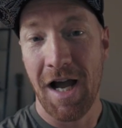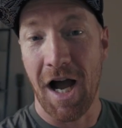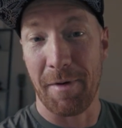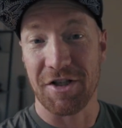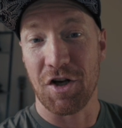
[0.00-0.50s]

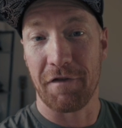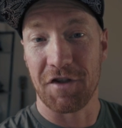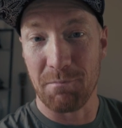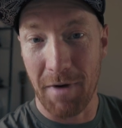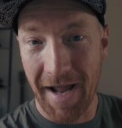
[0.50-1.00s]
I'm actually off
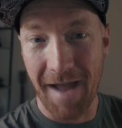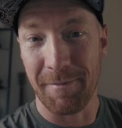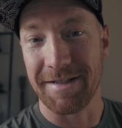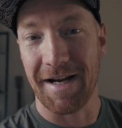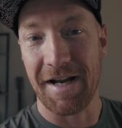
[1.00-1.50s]
to
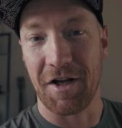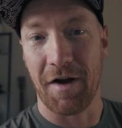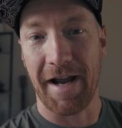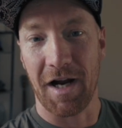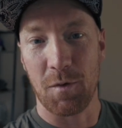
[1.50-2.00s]
Miami today to go
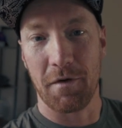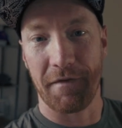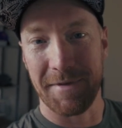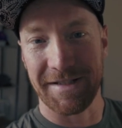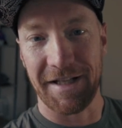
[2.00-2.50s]
hang out
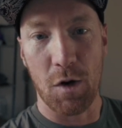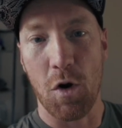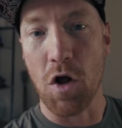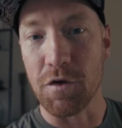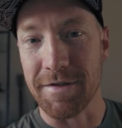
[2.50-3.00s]
with Mr.
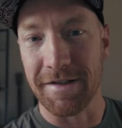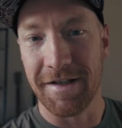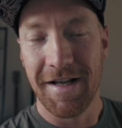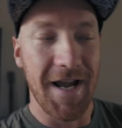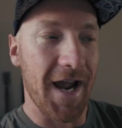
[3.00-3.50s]
Noah
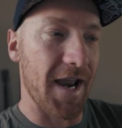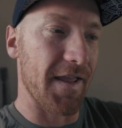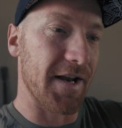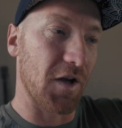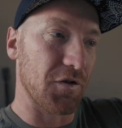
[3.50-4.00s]
Olsen and
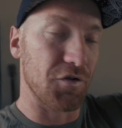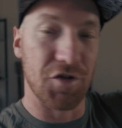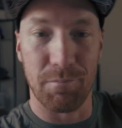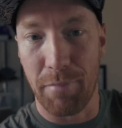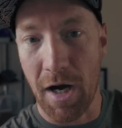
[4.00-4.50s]
then going to
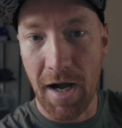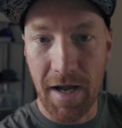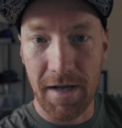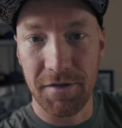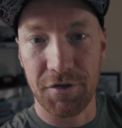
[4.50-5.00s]

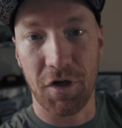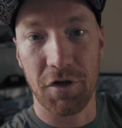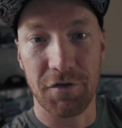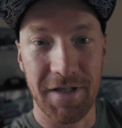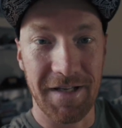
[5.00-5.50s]
Dubai to go
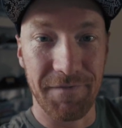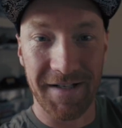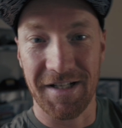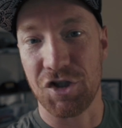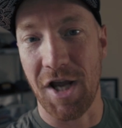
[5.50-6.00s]
to the
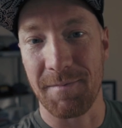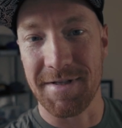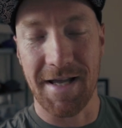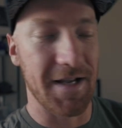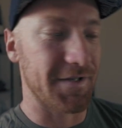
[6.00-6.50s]
fitness champs there.